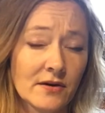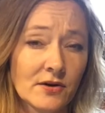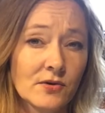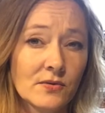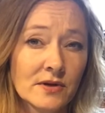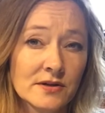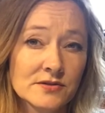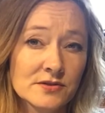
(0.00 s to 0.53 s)

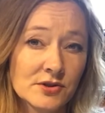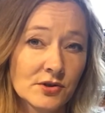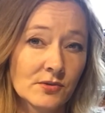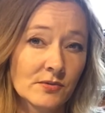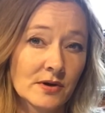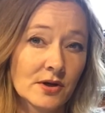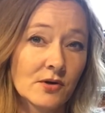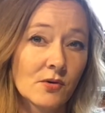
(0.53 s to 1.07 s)
going to
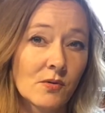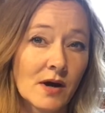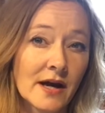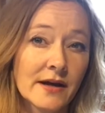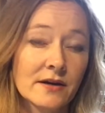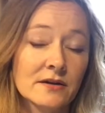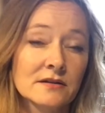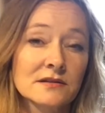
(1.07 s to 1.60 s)

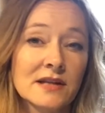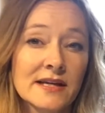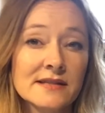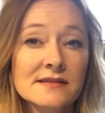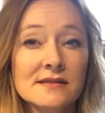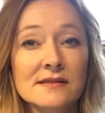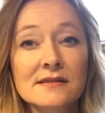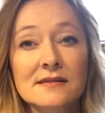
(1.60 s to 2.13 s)
require
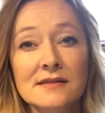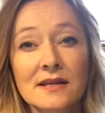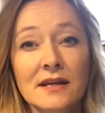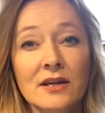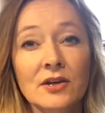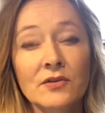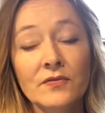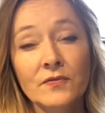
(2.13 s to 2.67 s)

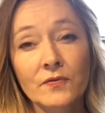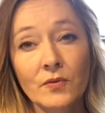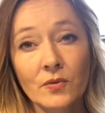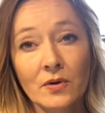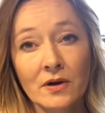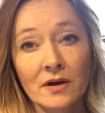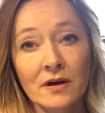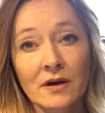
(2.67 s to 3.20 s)
licensing
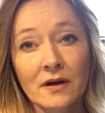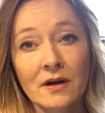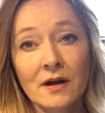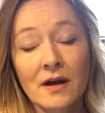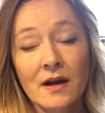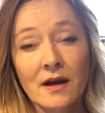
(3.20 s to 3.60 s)
for